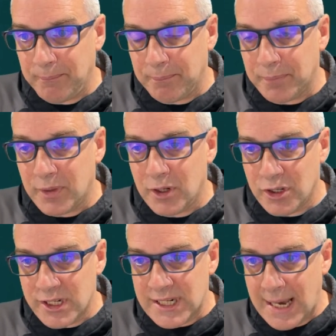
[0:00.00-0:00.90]
You know, the
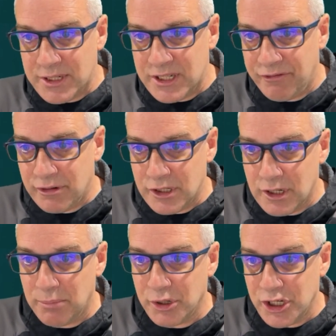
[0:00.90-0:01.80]
time is different,
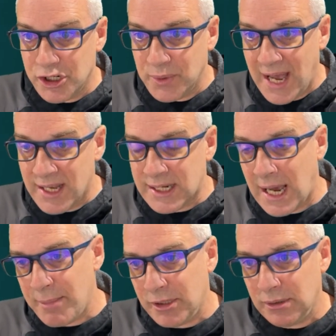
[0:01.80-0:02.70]
but you do get a
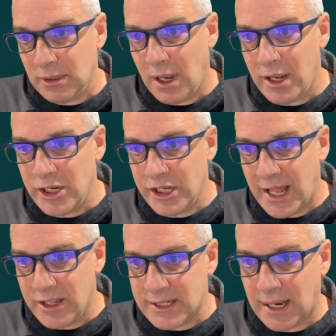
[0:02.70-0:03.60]
timer and you
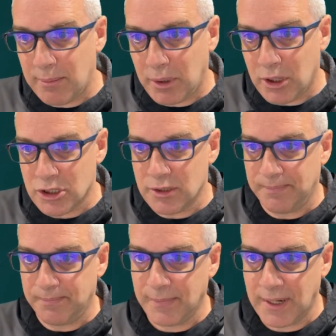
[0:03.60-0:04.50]
get the time blocks.
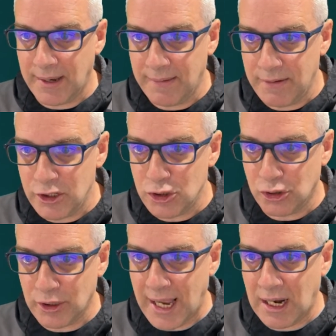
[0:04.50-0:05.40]
Okay, you
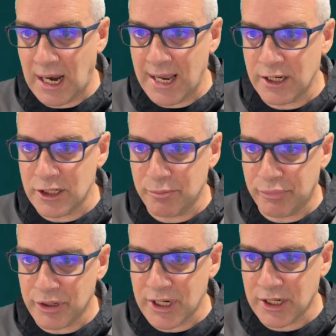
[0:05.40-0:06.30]
don't get clients and
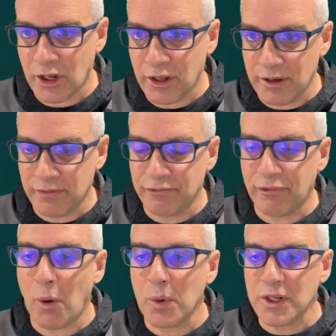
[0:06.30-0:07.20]
projects on the
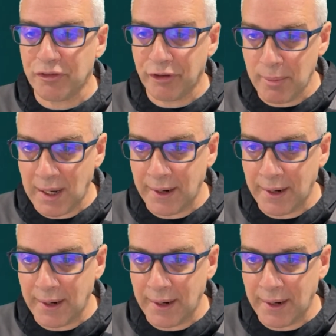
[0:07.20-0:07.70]
always free plan.